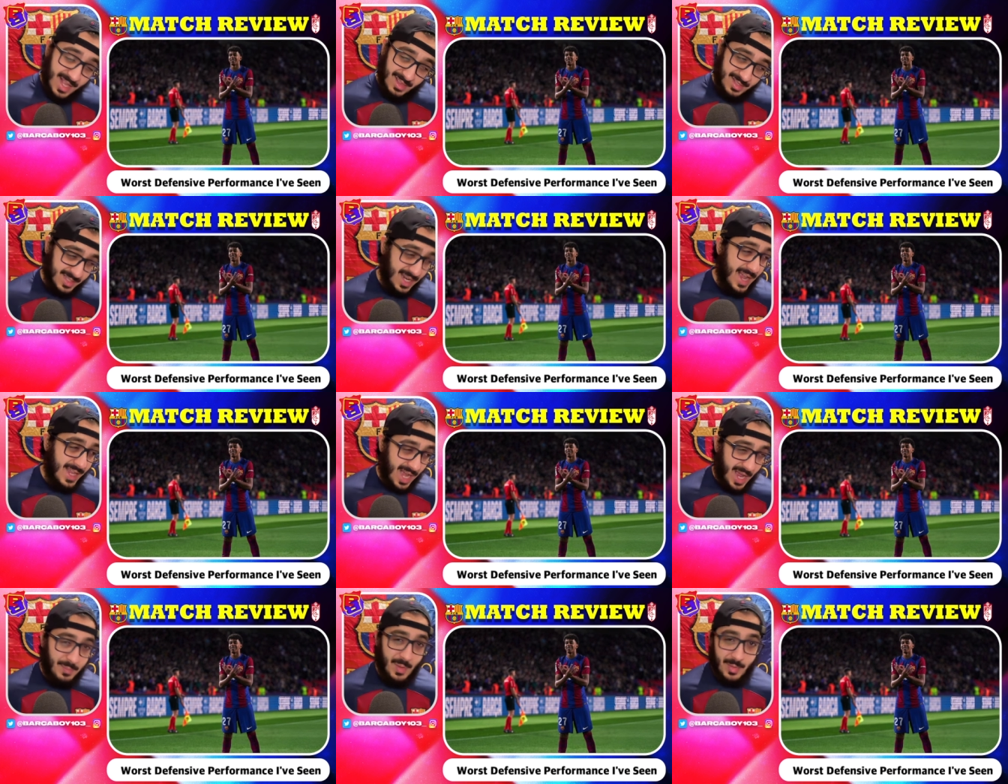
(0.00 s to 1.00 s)
Listen, I
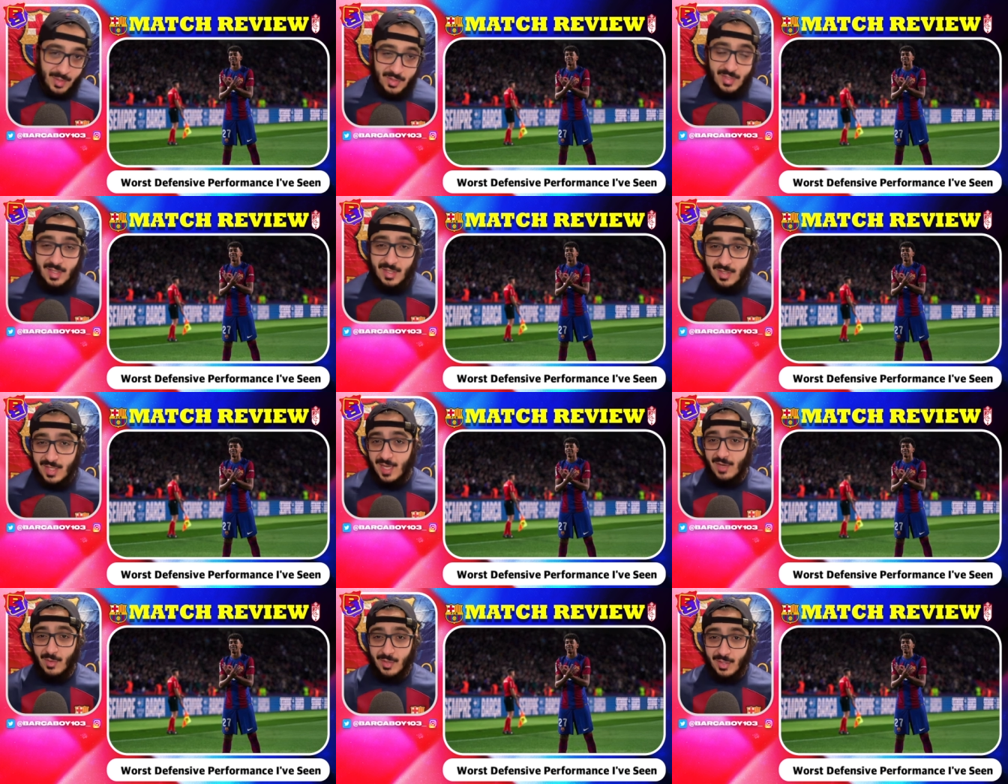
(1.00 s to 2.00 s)
hyped up the Ter
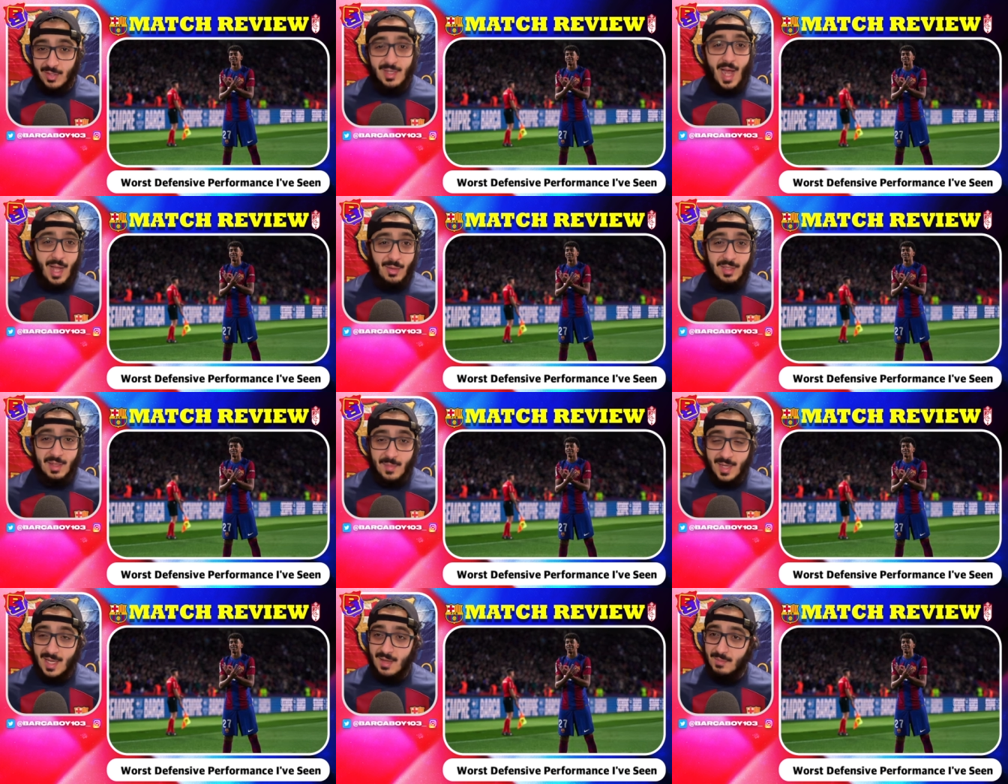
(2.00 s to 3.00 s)
Stegen return, I will
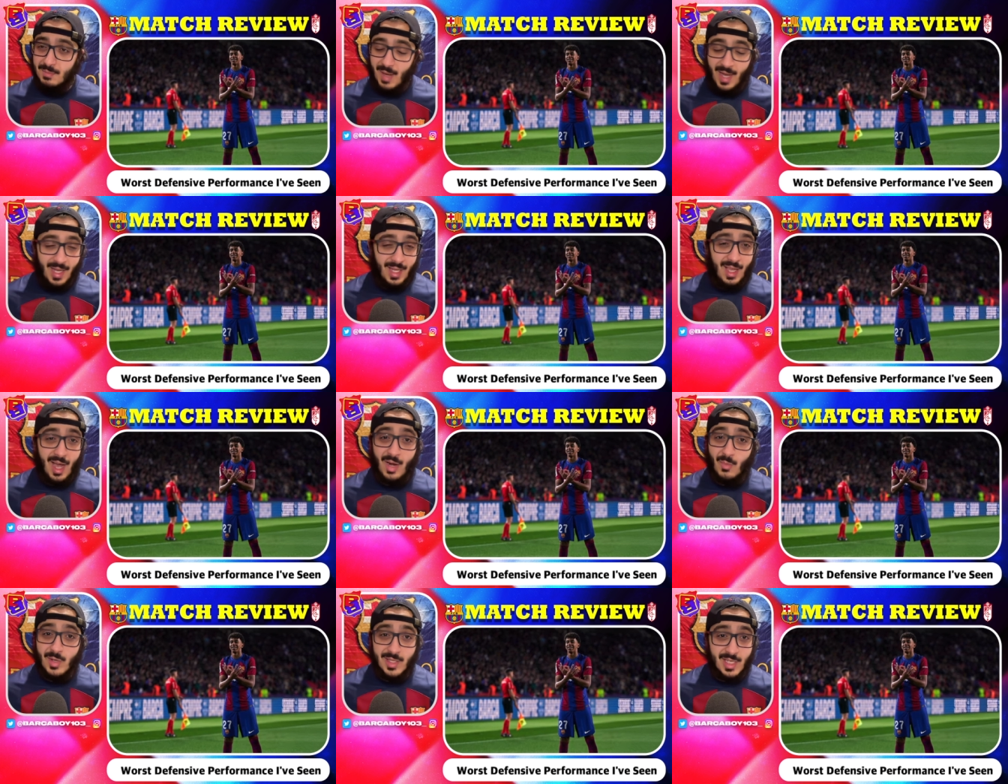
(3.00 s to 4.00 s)
admit it. My
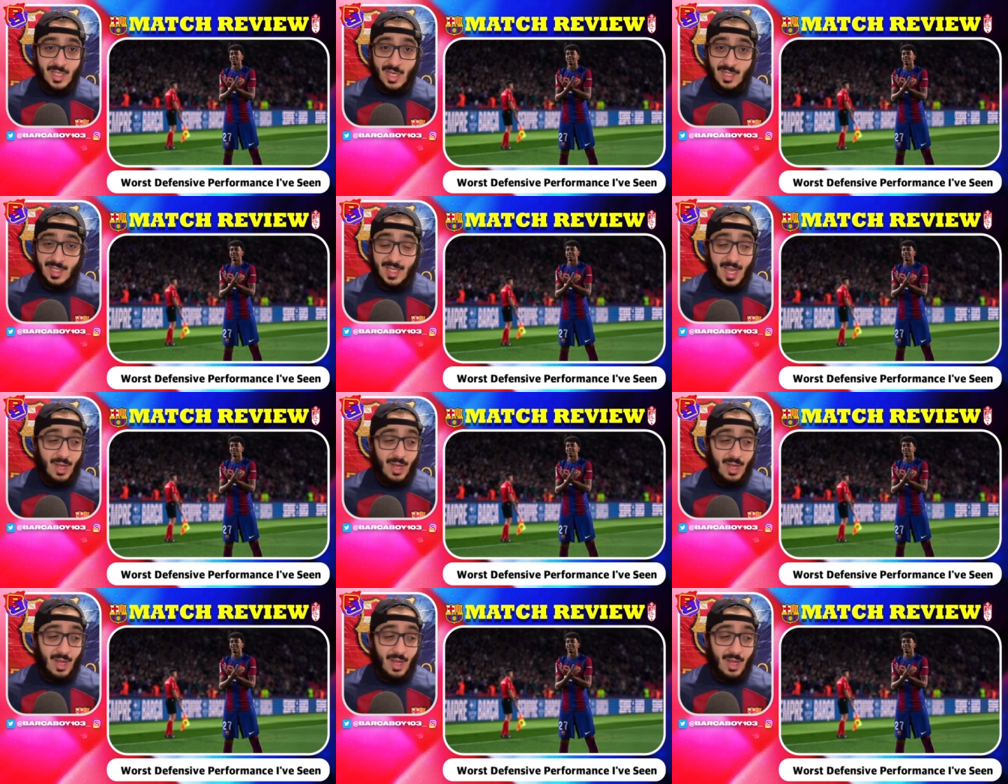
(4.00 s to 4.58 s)
god, was he shit today.